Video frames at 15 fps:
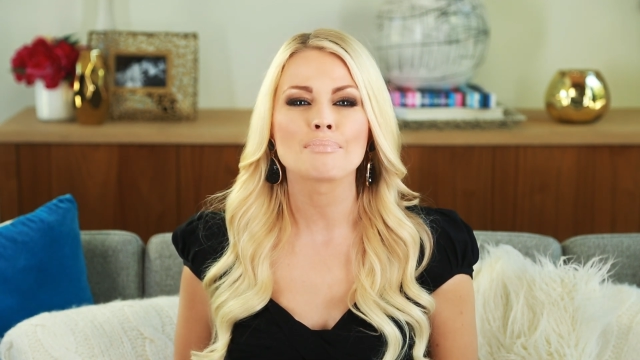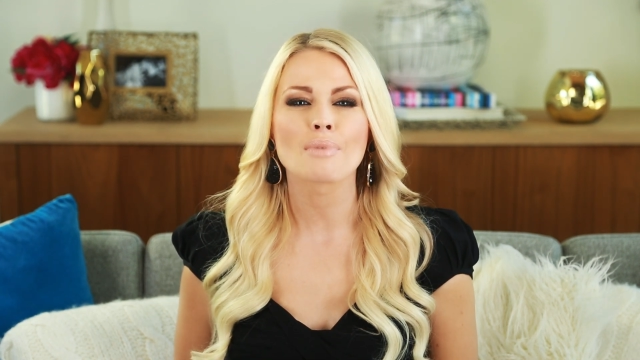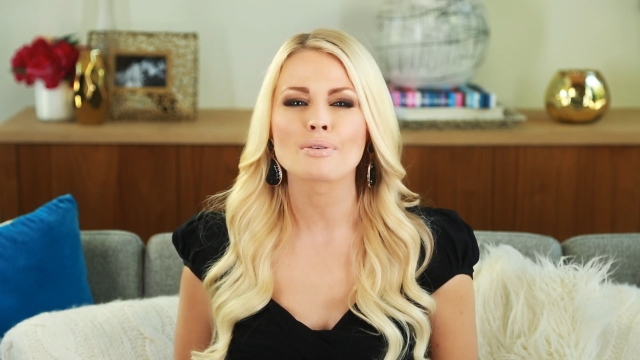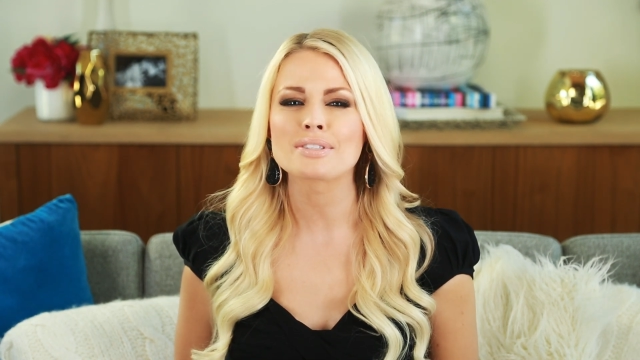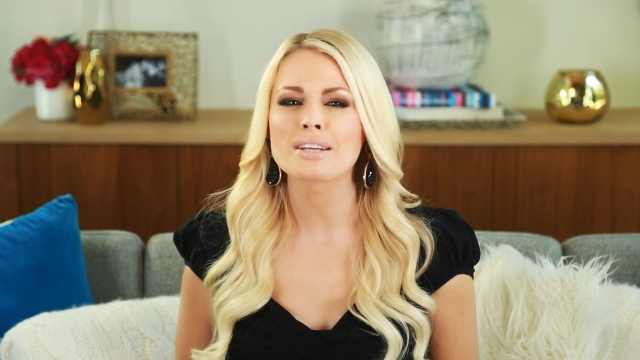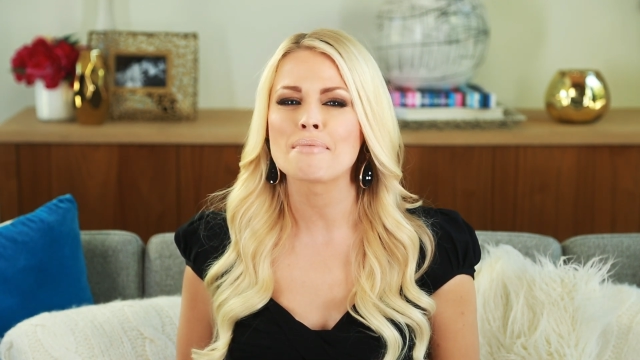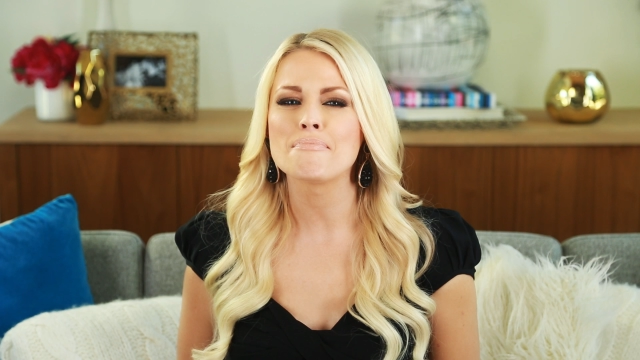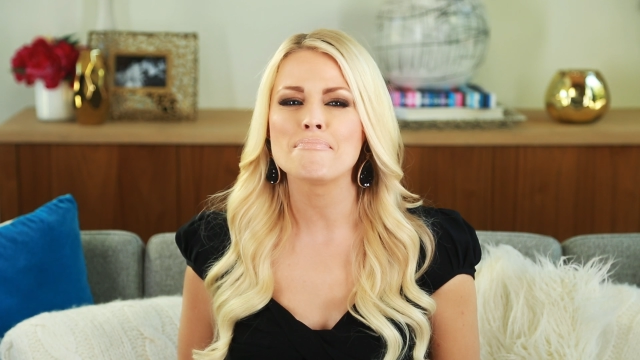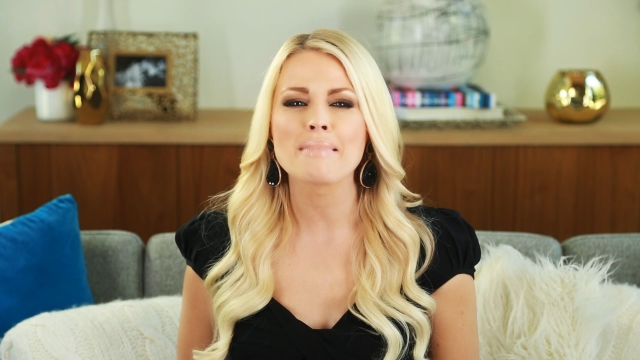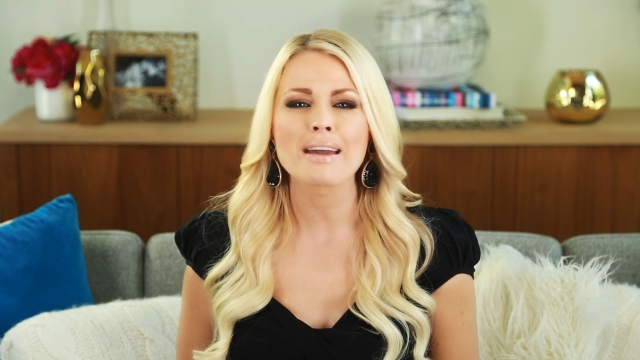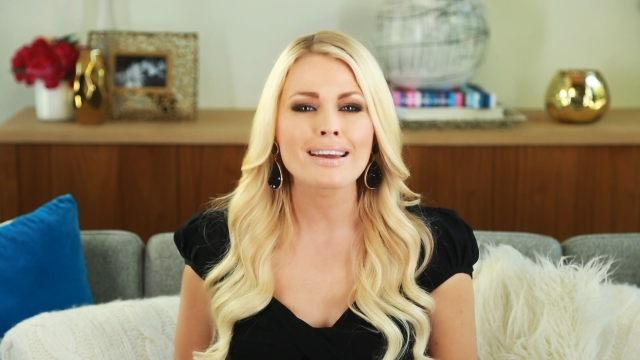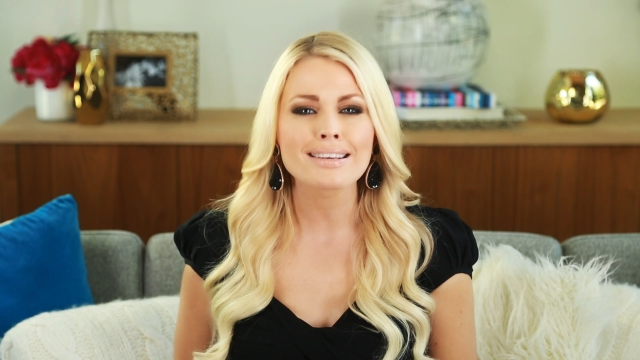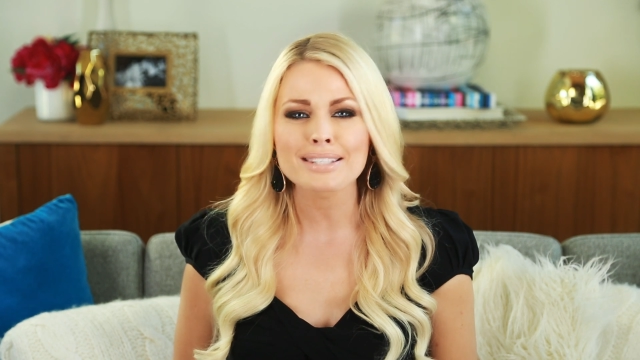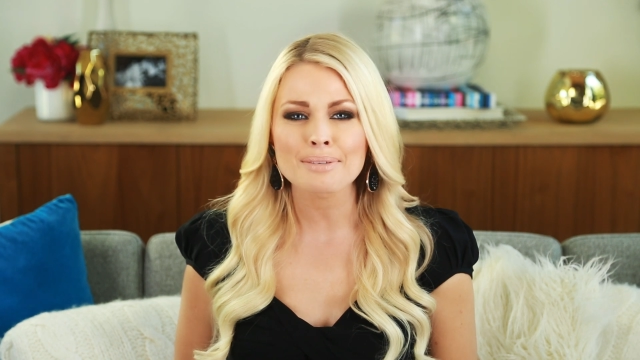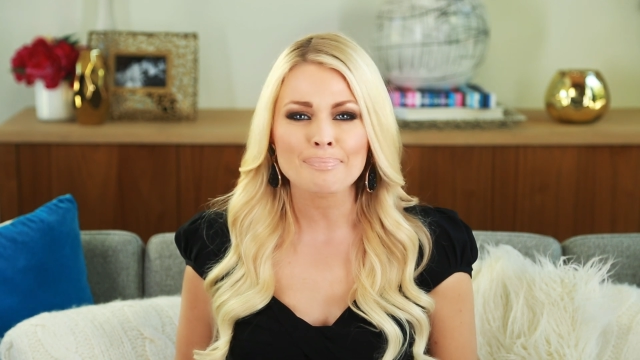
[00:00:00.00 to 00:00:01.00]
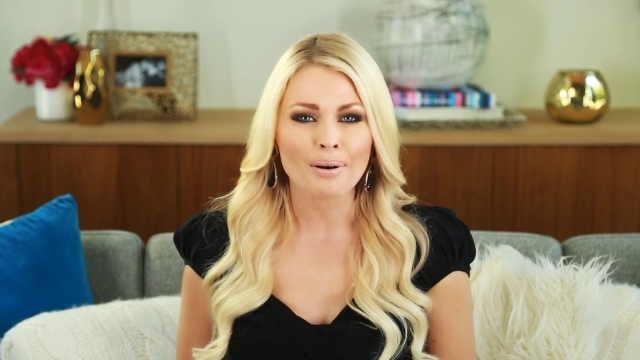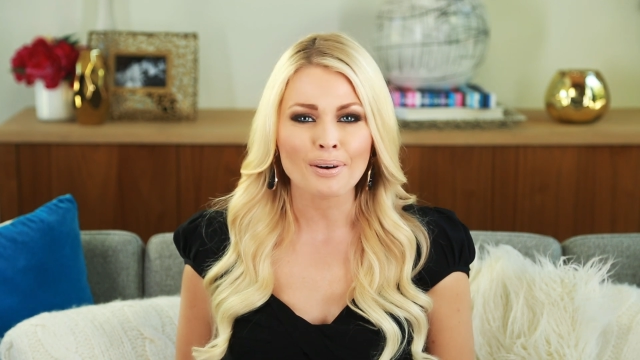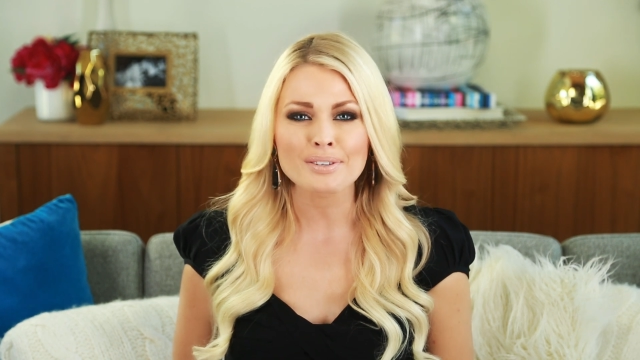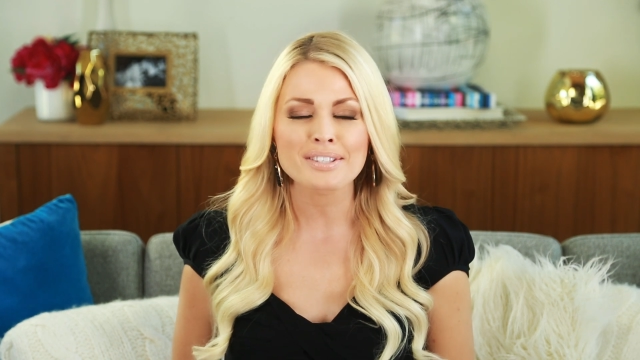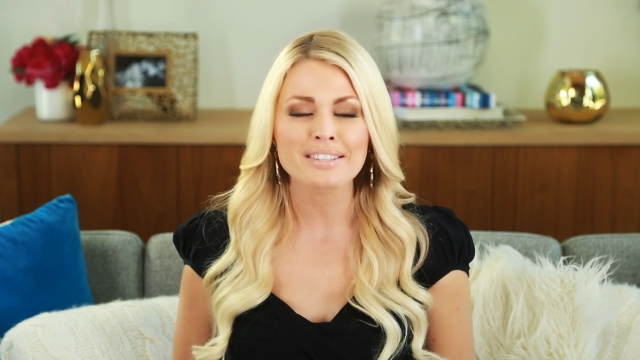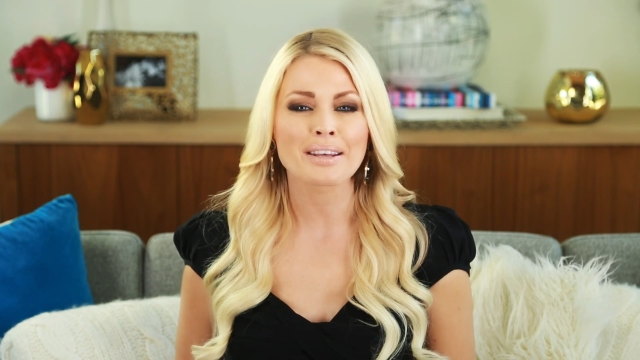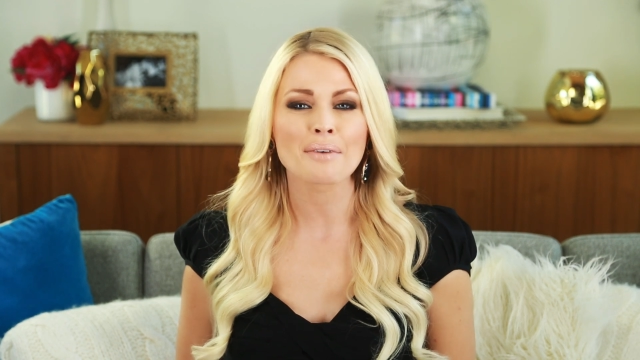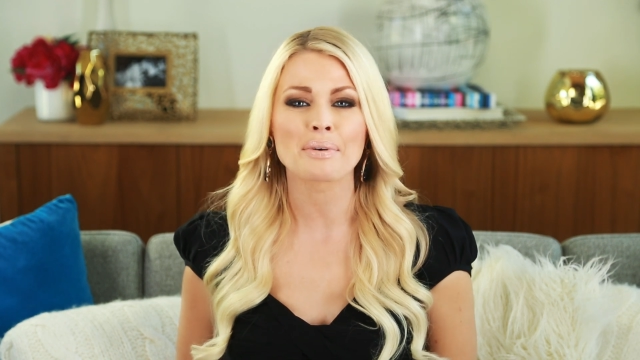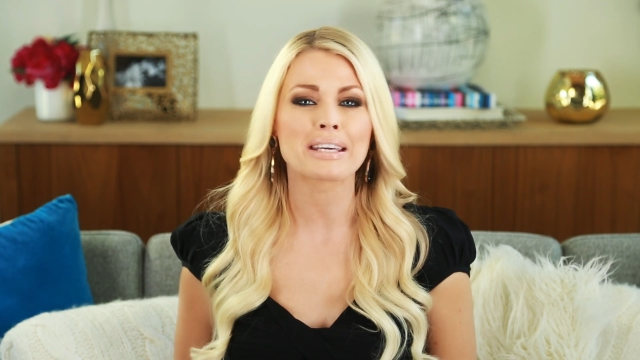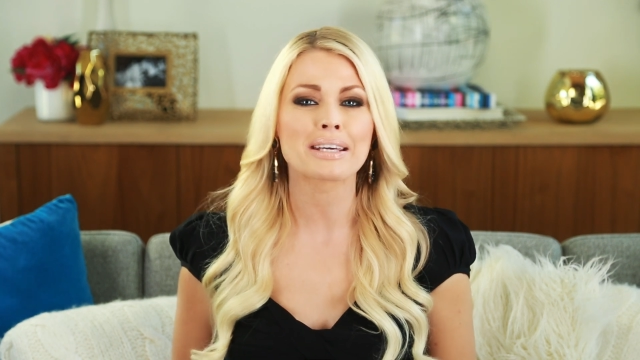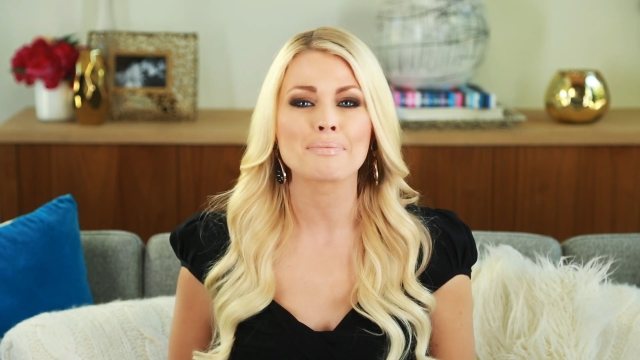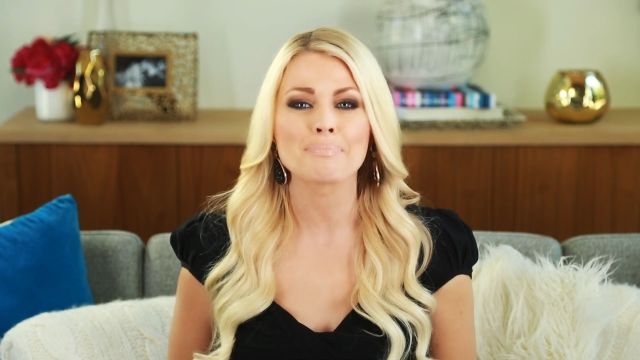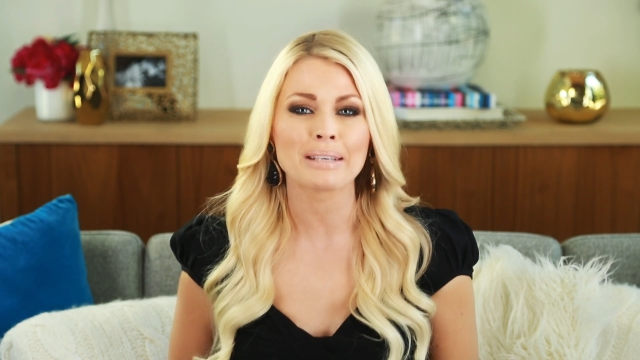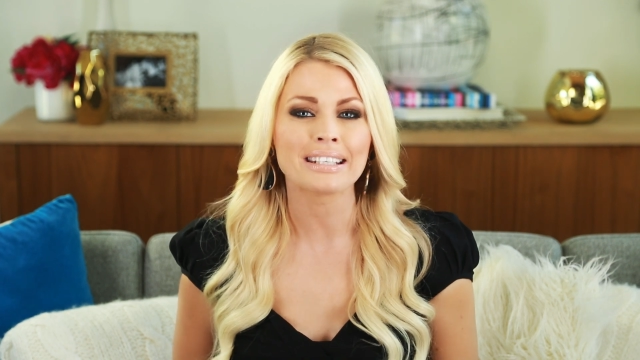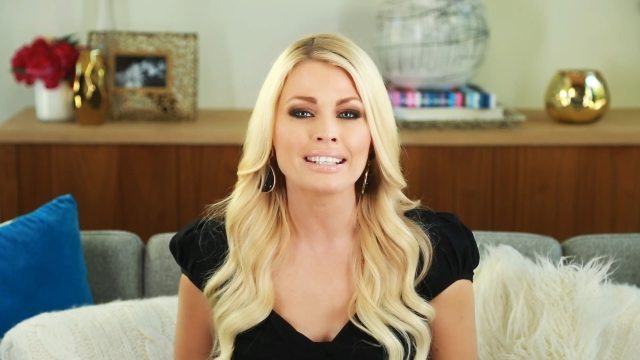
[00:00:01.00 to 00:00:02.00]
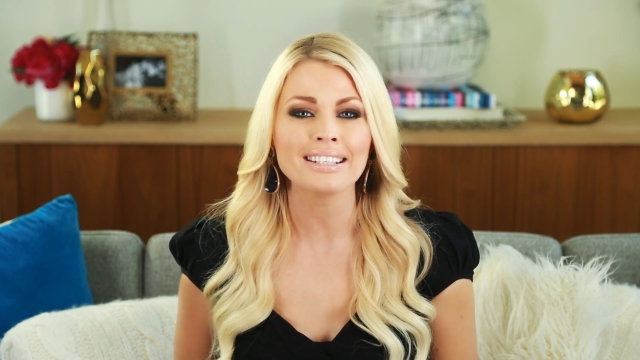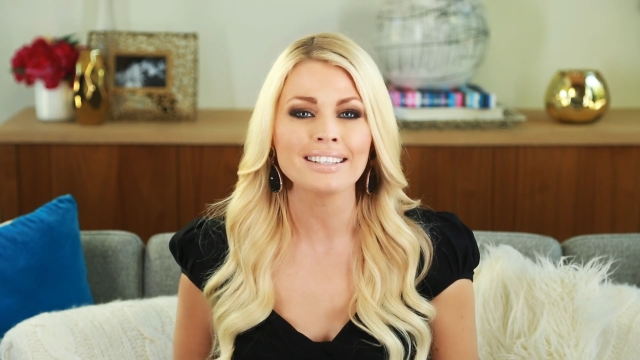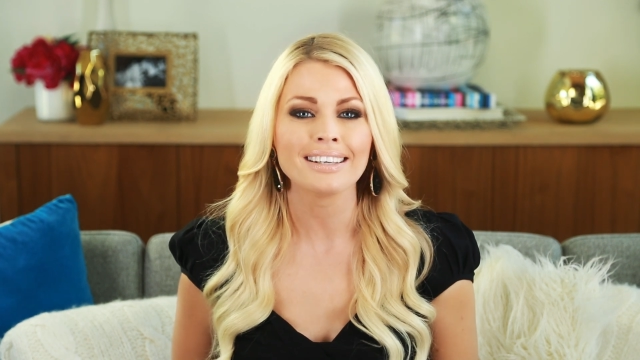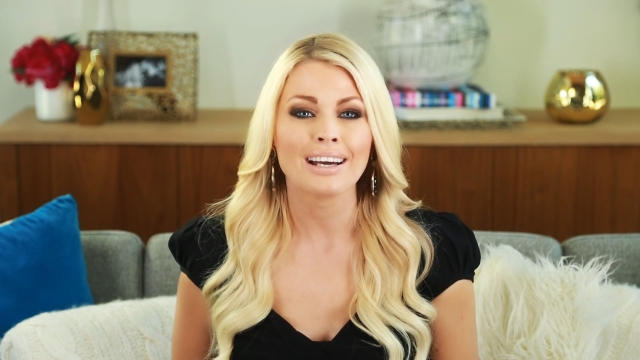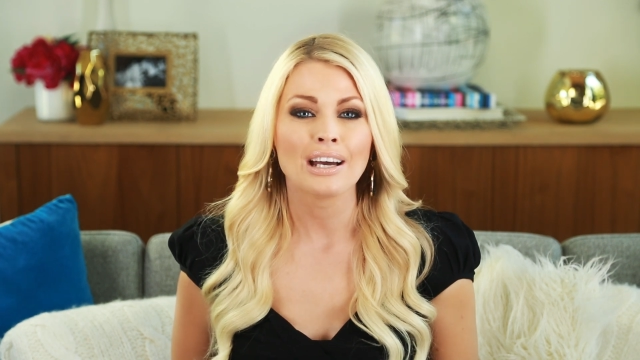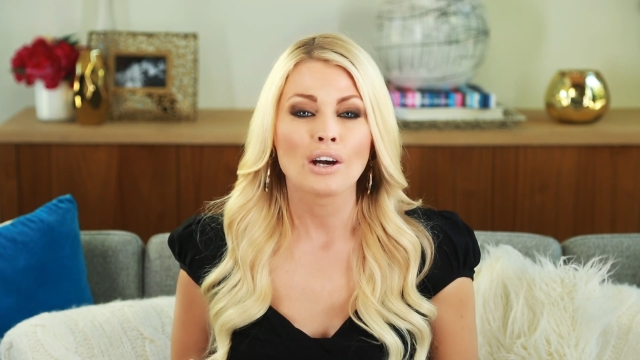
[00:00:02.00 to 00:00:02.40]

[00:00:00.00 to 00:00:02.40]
most amazing person that we can be?